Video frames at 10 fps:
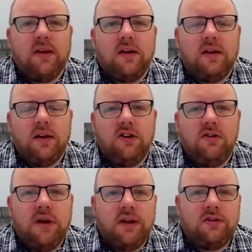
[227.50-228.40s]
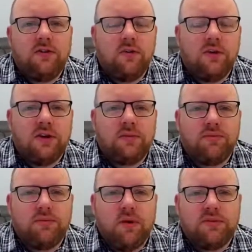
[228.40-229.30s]
Can you make your
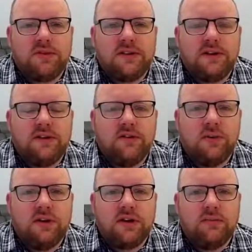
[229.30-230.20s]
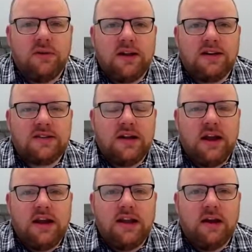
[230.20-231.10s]
working place
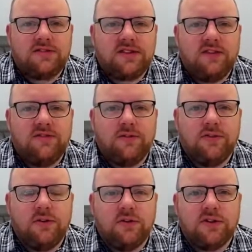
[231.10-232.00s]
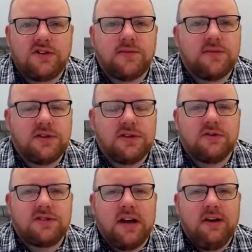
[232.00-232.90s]
any safer for your customers and your
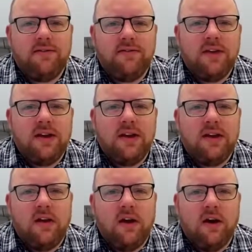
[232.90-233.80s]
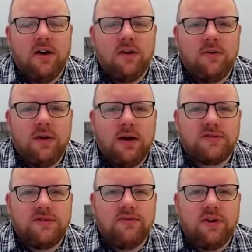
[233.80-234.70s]
staff? Are you going to be able
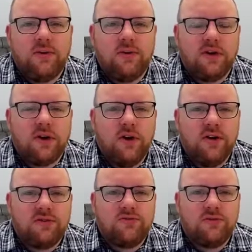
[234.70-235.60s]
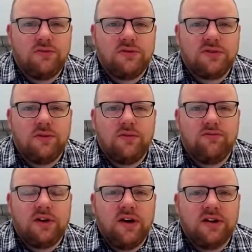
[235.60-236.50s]
to follow all the COVID rules
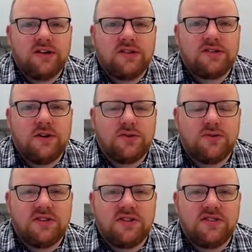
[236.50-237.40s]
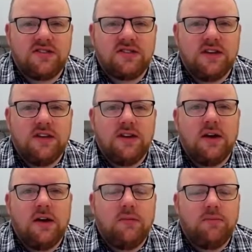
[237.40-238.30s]
regarding social distancing,
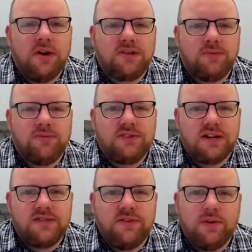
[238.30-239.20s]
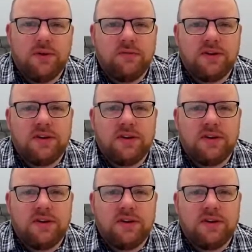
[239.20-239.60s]
personal protective equipment,